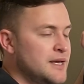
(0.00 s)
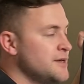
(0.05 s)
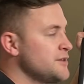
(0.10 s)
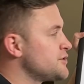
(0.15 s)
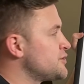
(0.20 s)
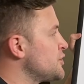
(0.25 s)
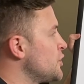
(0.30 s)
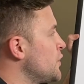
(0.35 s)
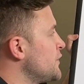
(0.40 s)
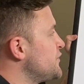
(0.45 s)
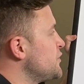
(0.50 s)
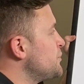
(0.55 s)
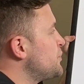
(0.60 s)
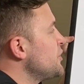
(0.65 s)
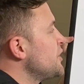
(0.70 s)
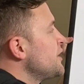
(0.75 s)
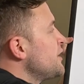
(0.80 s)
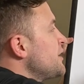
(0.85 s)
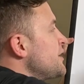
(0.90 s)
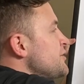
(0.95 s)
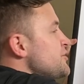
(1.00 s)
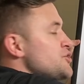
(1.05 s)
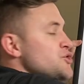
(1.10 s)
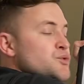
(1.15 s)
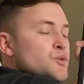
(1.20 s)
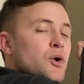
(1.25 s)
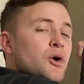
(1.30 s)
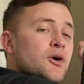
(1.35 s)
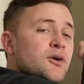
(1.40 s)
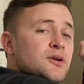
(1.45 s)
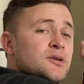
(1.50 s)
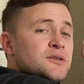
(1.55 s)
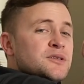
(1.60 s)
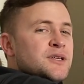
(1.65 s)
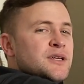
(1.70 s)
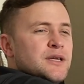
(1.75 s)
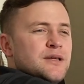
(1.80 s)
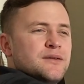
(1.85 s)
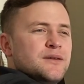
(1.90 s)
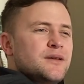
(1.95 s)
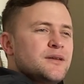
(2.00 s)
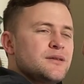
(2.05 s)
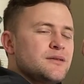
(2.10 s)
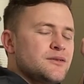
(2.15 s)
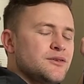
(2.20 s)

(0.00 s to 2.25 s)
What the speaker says: So if you put it in too early,